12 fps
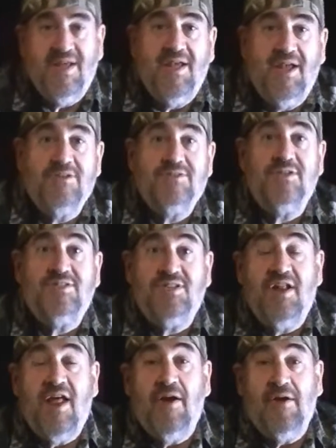Here's the
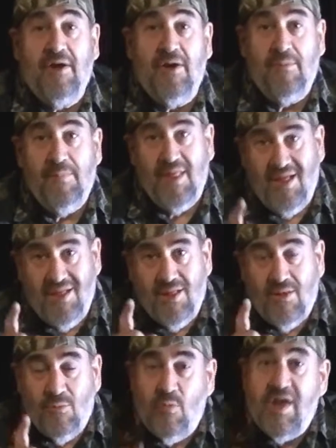scenario.
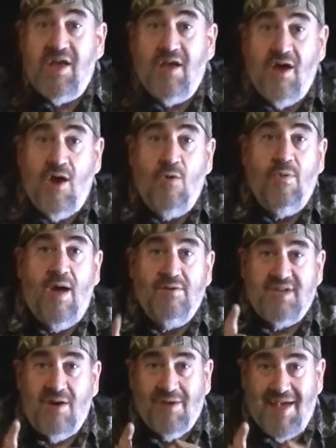A week ago, I was
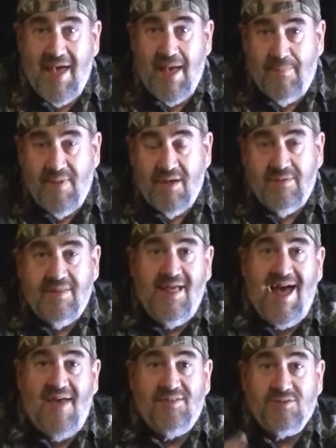out camping,
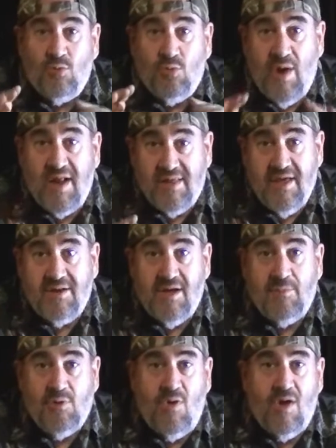had this great kid
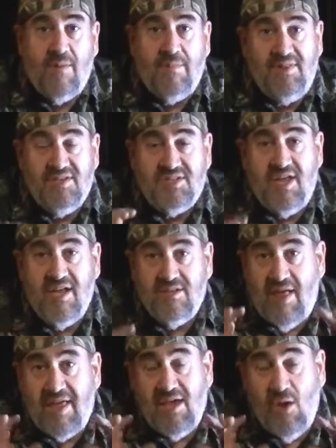come along. I mean, this kid,
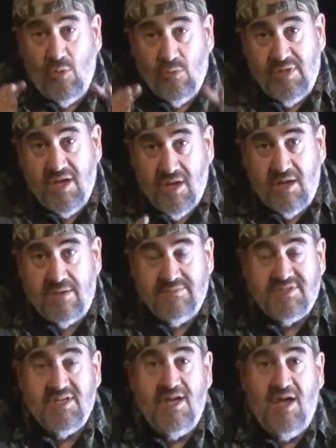like, he only
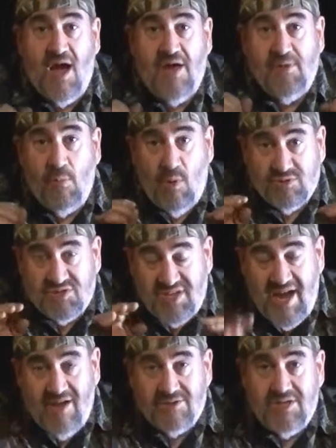comes on the most
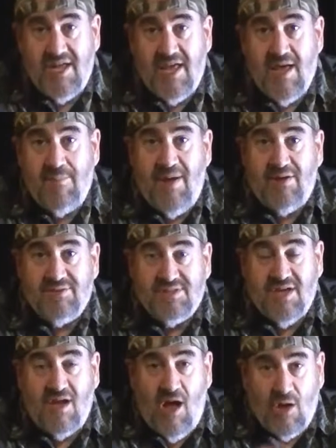challenging campouts.
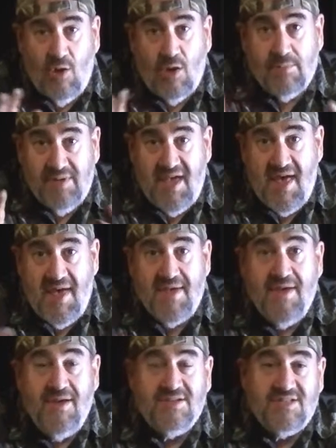I'll call him K,
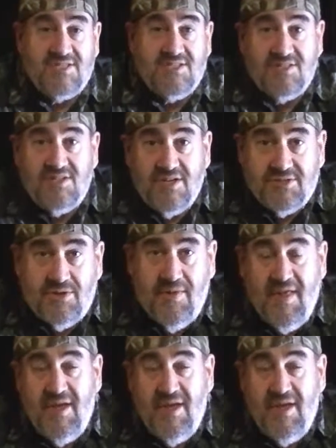that's his initial.